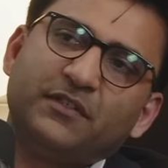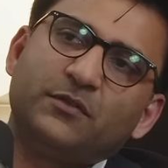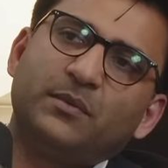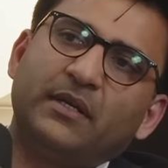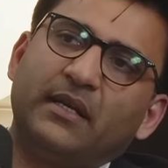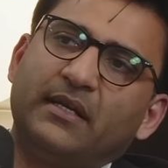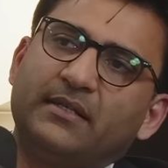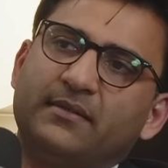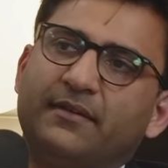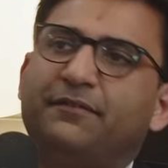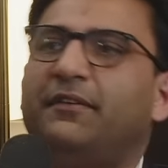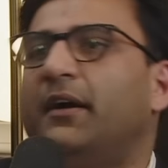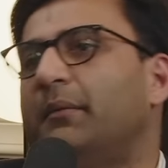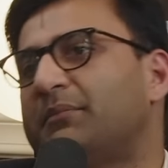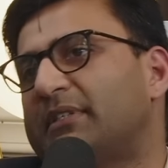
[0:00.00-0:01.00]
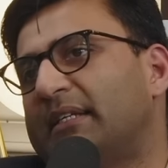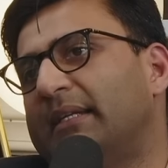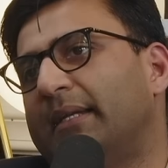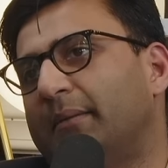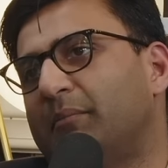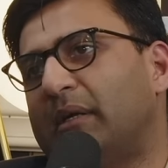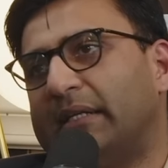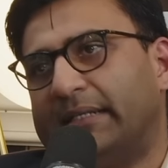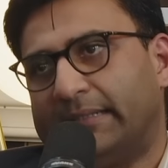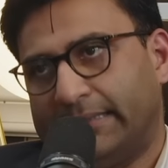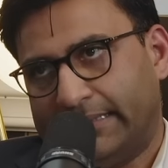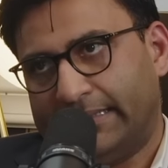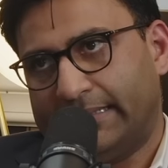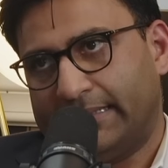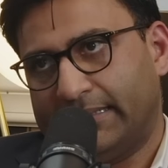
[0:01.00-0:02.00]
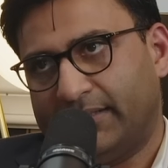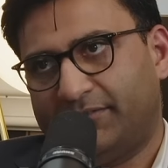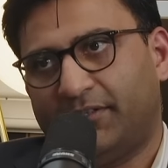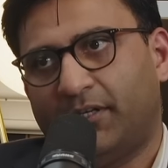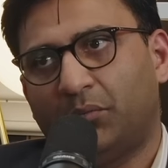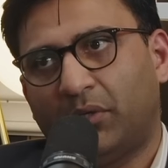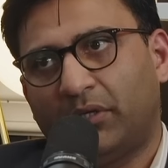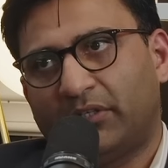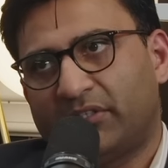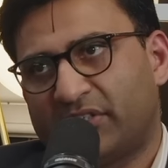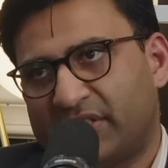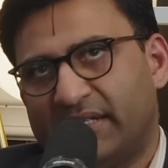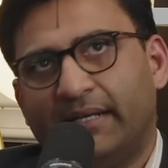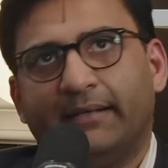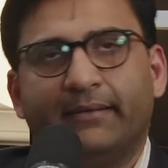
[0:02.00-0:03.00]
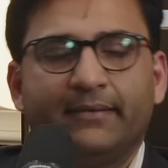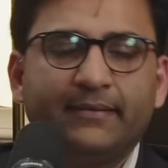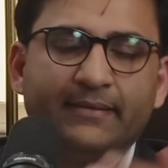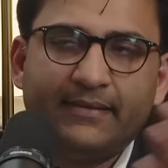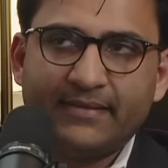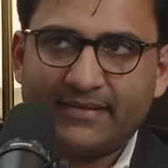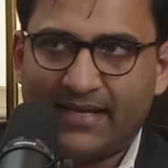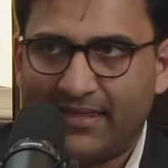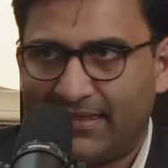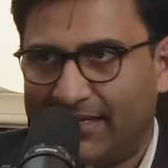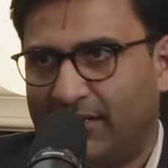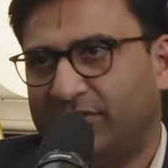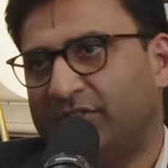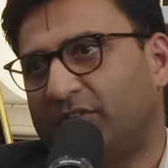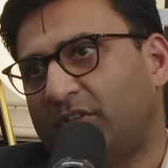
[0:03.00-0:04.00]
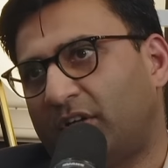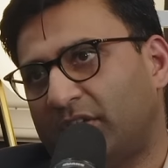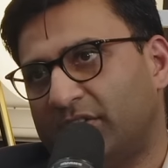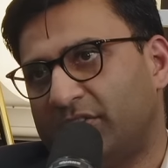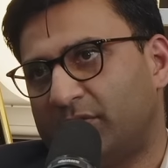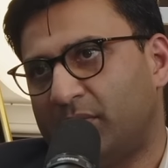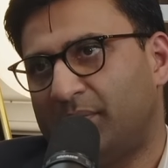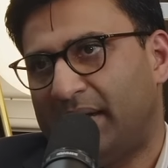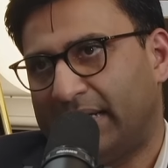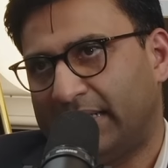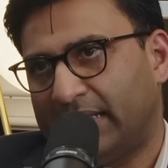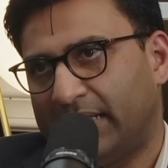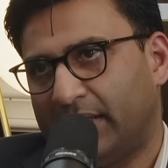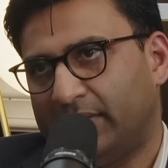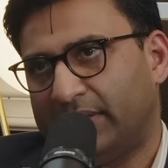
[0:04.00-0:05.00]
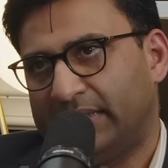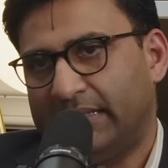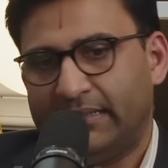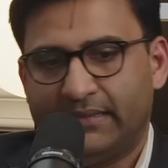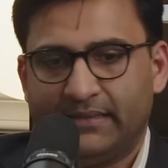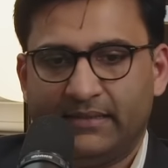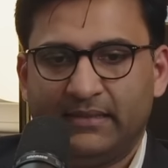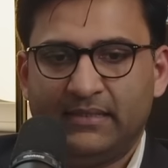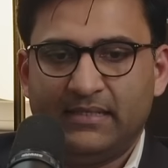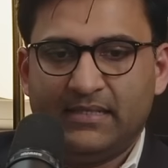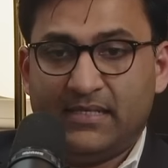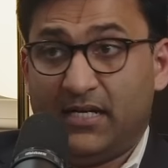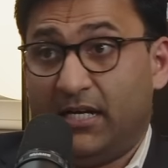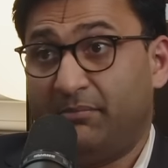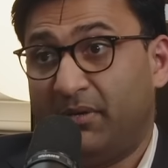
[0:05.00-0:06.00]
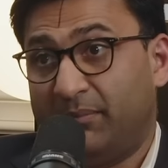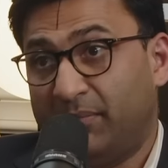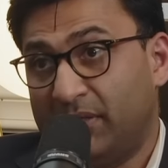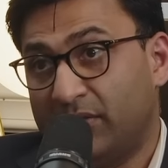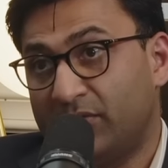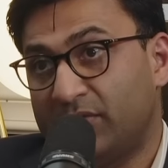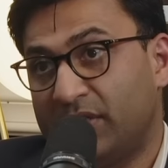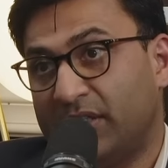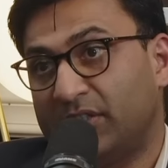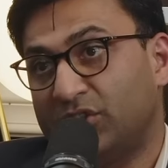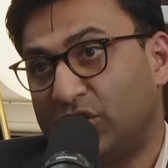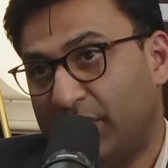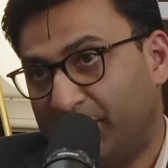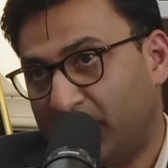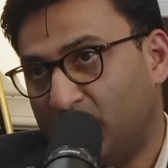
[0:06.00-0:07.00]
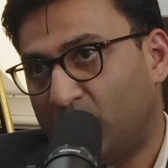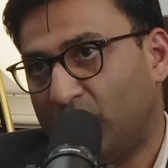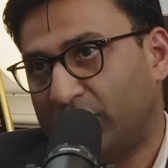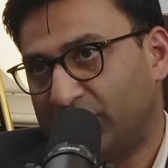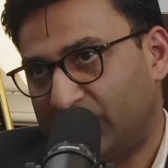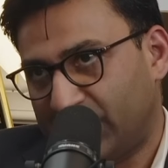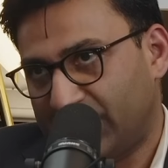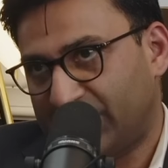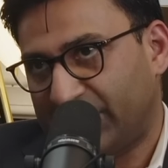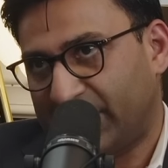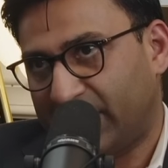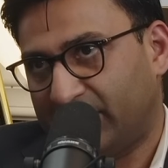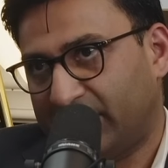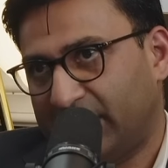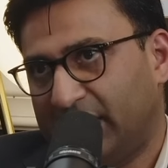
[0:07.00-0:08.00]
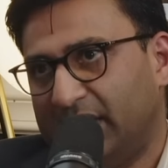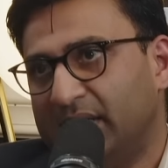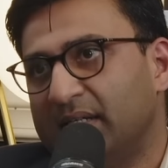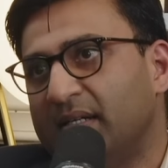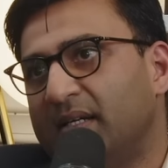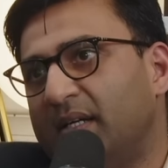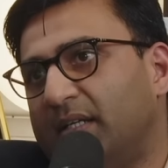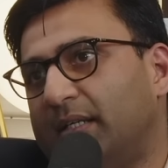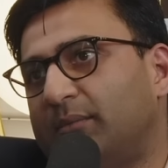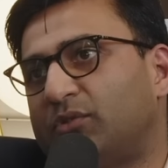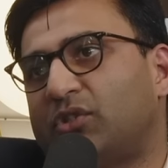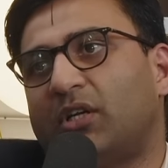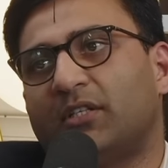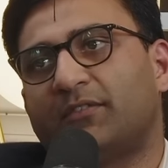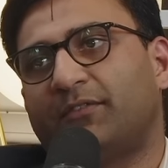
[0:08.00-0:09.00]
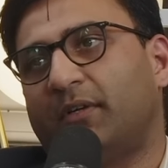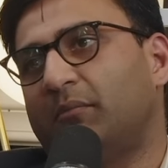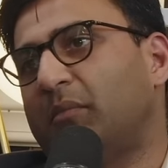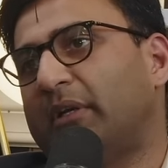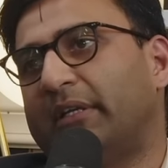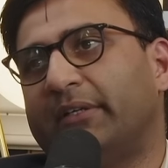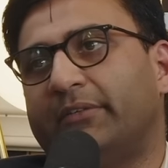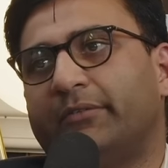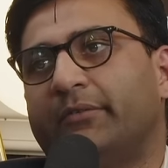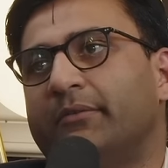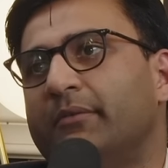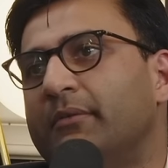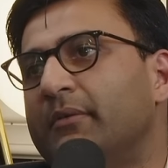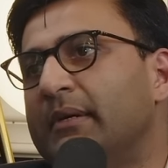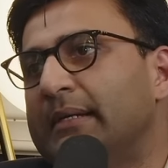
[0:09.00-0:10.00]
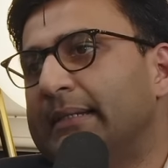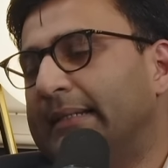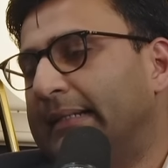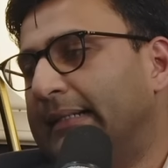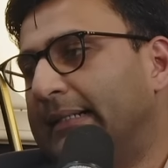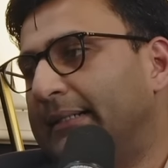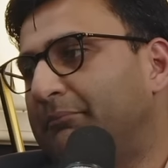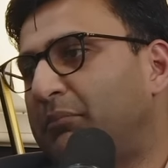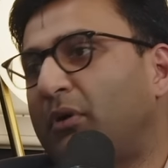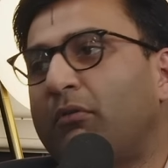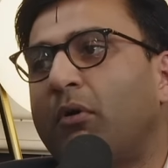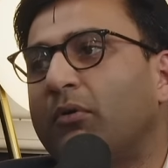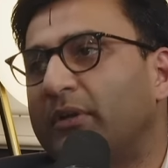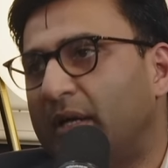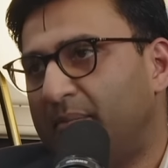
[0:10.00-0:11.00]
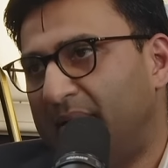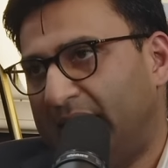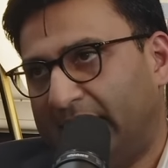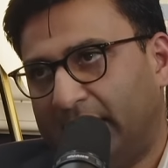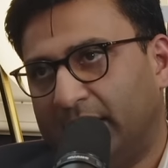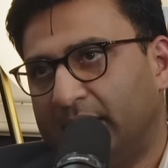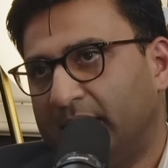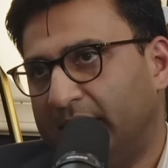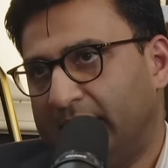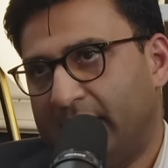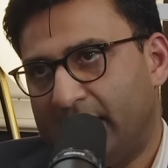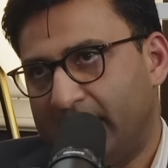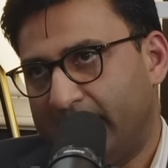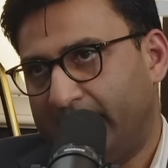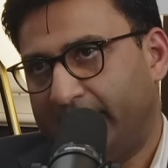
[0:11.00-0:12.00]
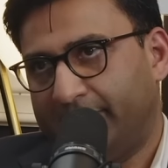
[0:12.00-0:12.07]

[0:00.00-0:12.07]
is if I'm sending money to India, if I want to send $10,000 to a bank account in India, I may be using a JP Morgan Chase account here, and I'm transferring money to Baroda Bank in India.